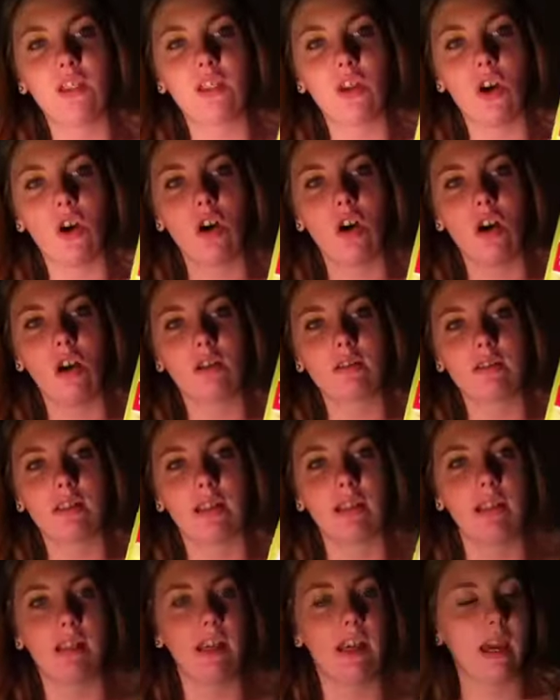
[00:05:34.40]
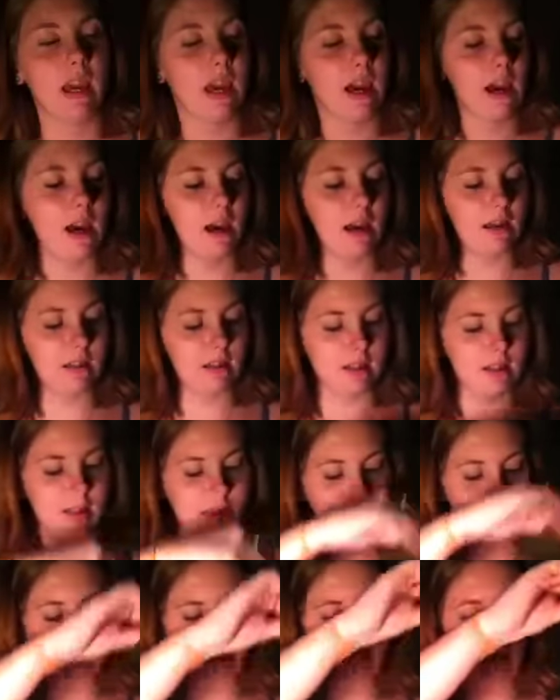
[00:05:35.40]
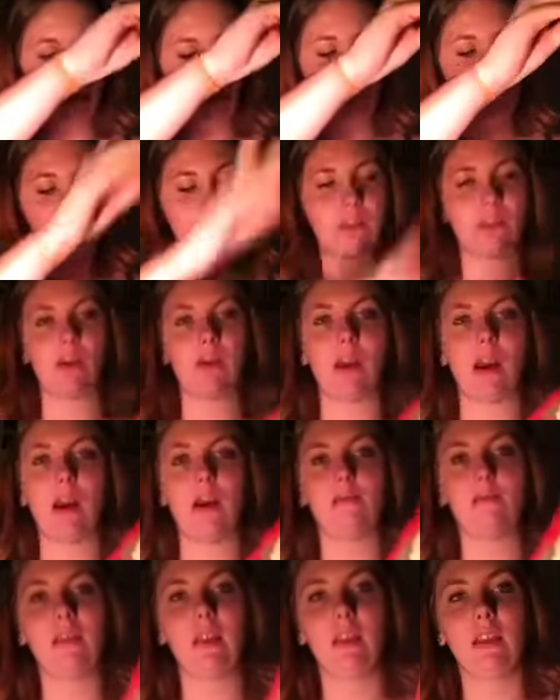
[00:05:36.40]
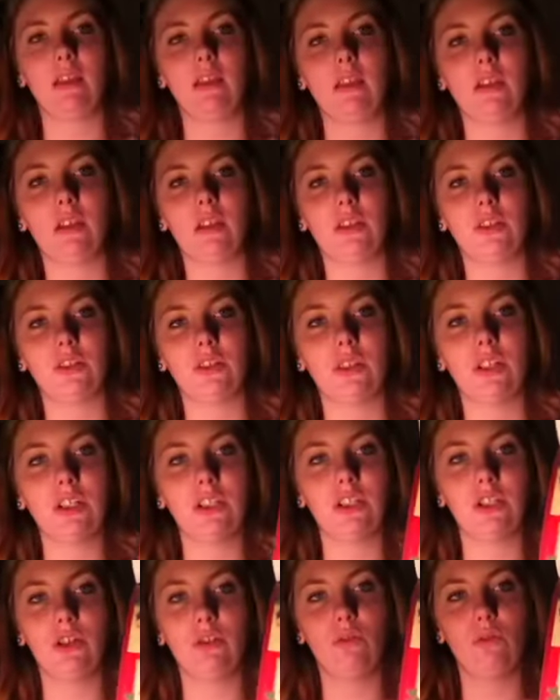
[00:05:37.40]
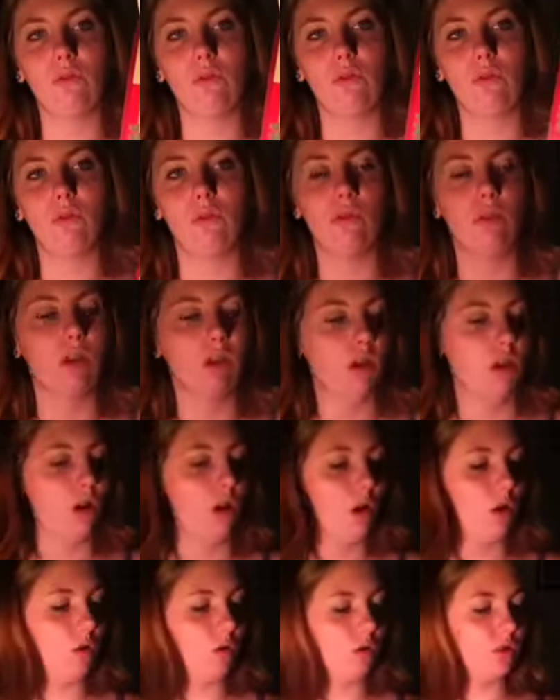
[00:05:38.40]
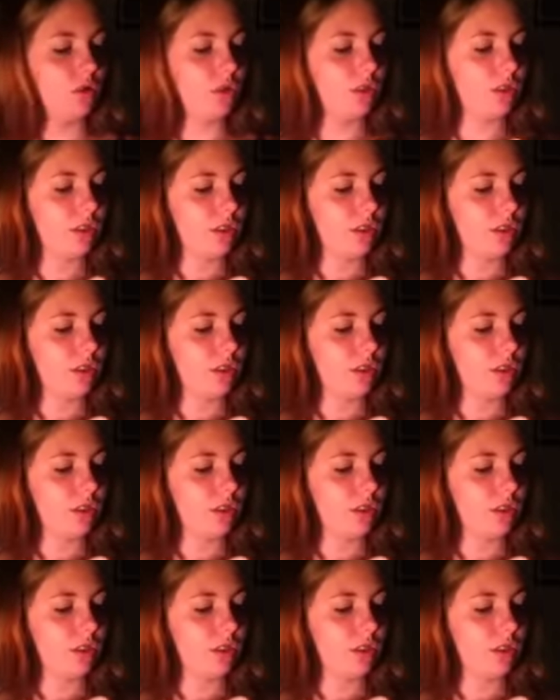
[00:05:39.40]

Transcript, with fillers: dogs and cats, but they also have like the traditional older